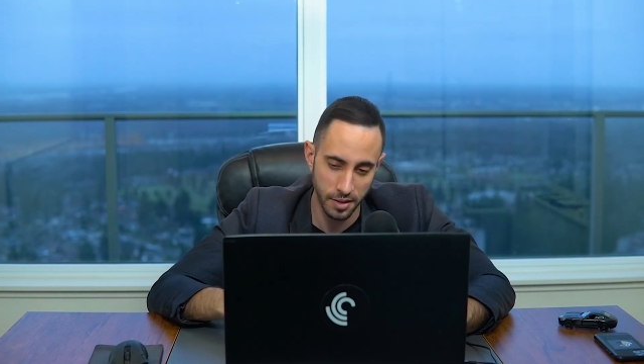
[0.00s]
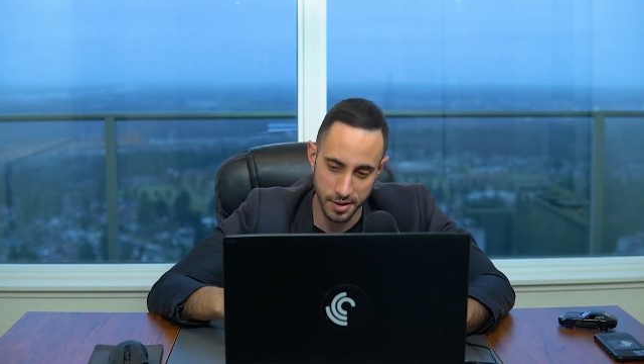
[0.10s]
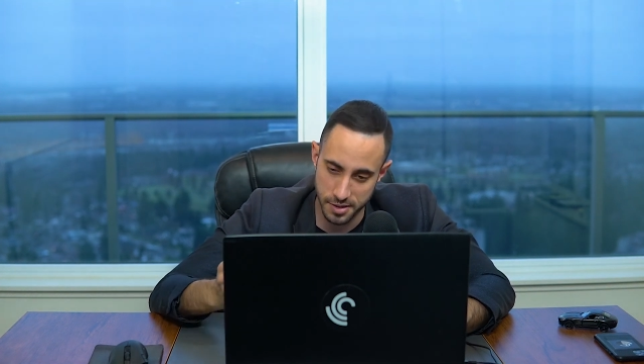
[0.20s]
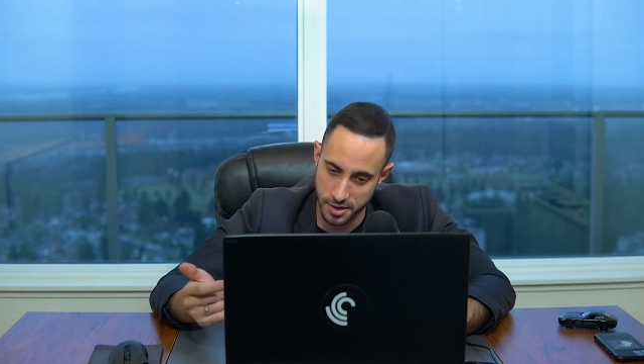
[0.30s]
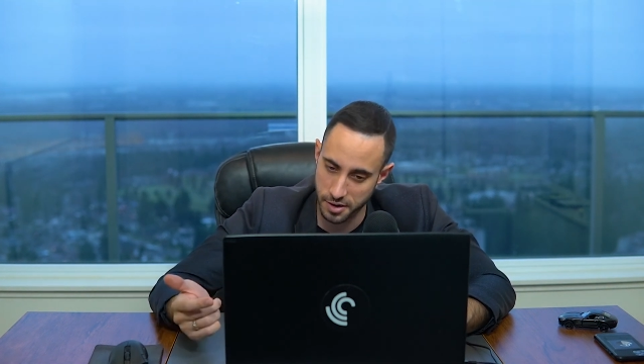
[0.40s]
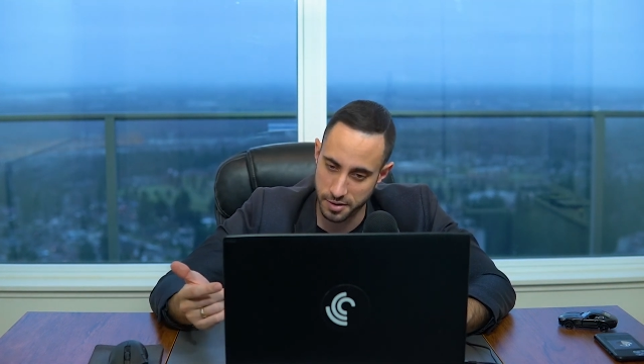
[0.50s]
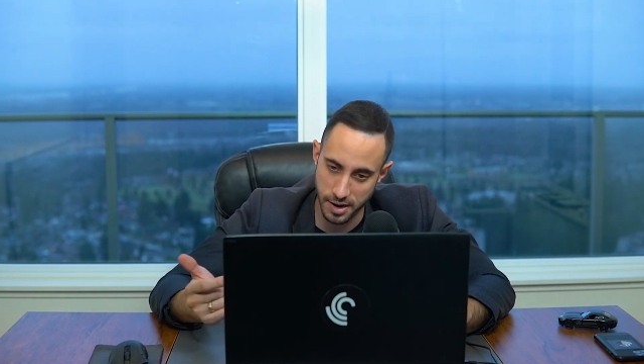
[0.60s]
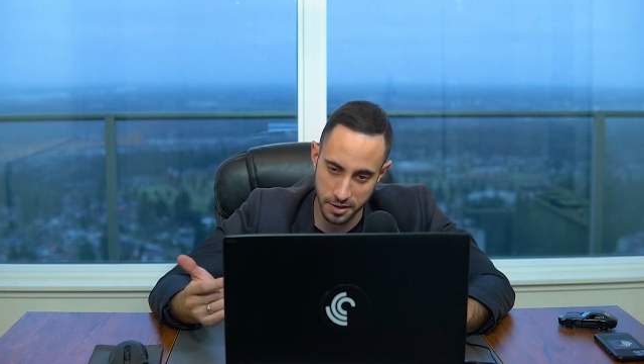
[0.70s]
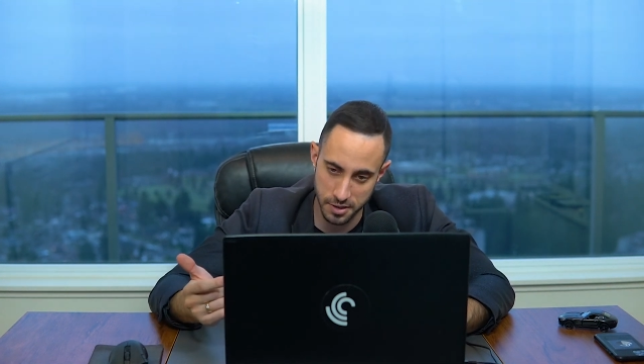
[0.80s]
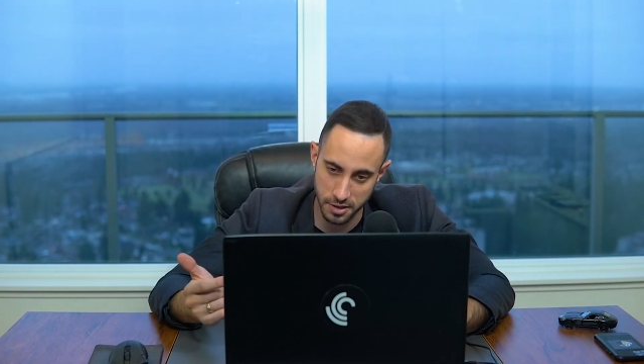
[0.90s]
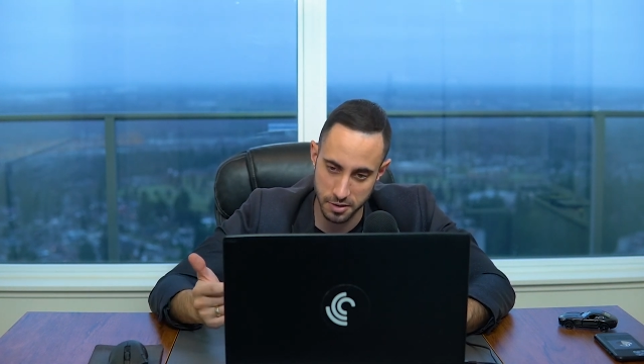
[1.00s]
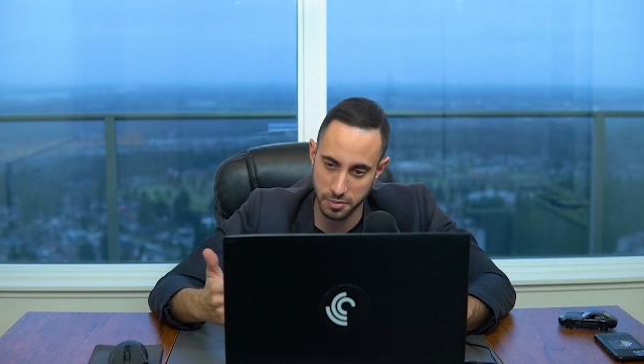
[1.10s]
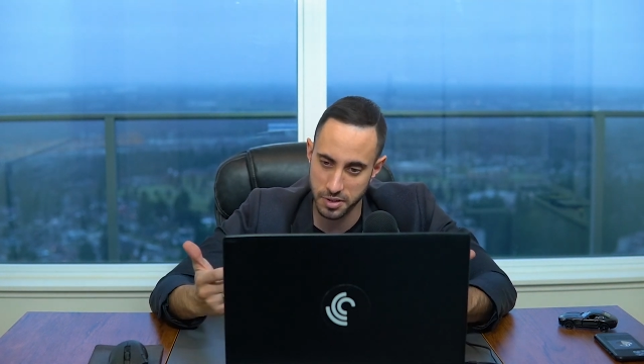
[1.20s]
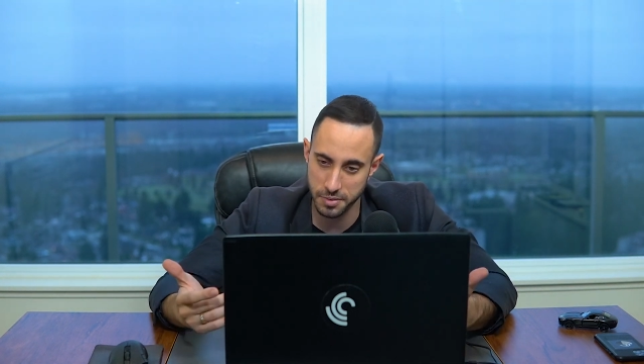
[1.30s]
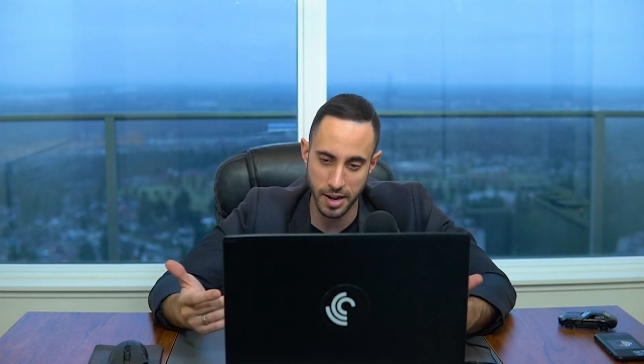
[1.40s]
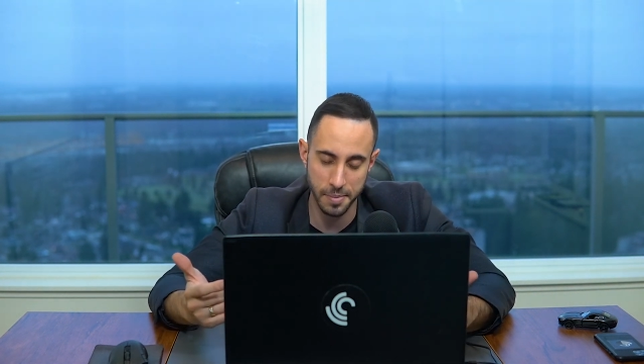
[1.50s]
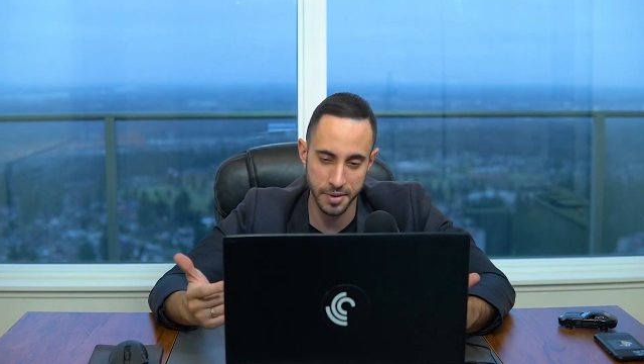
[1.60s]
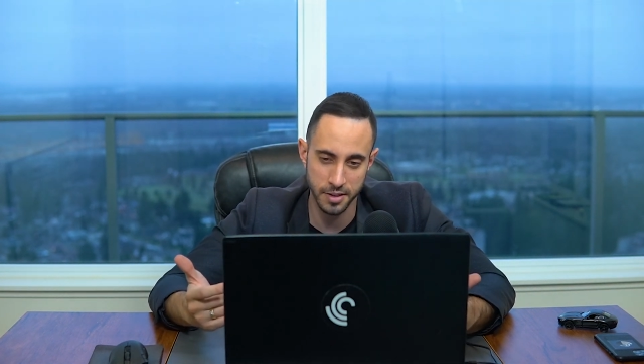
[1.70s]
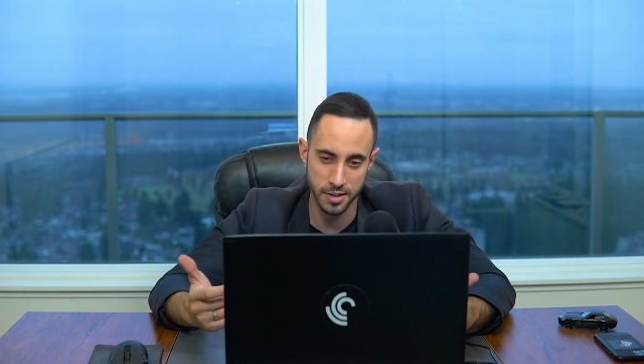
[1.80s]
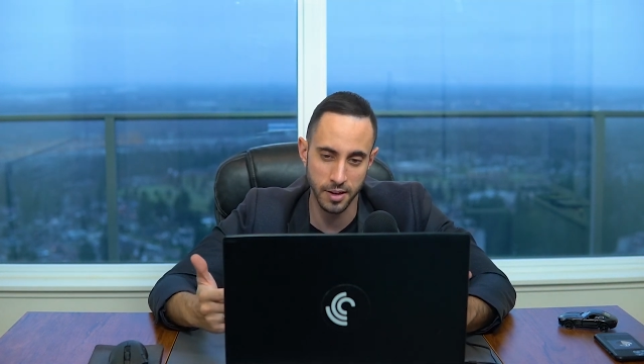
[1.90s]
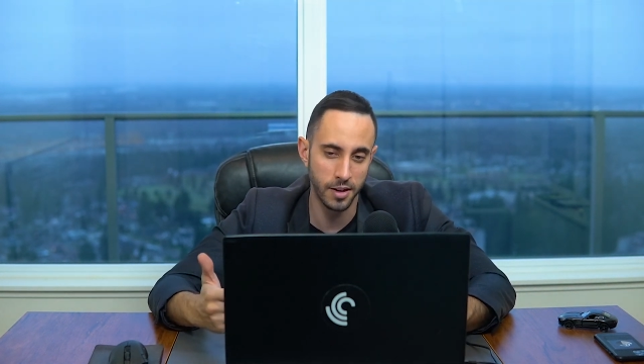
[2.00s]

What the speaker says: this year or next year. So we'll see what happens.